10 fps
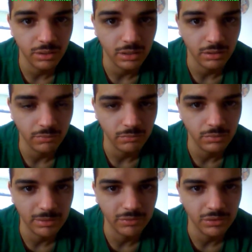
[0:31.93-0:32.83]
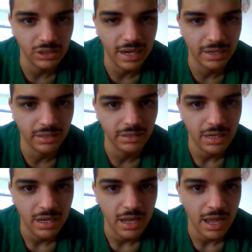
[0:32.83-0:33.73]
uh, Dear My Future Aira,
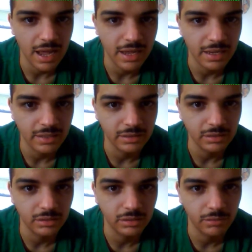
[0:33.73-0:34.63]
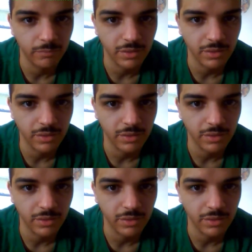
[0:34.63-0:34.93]
has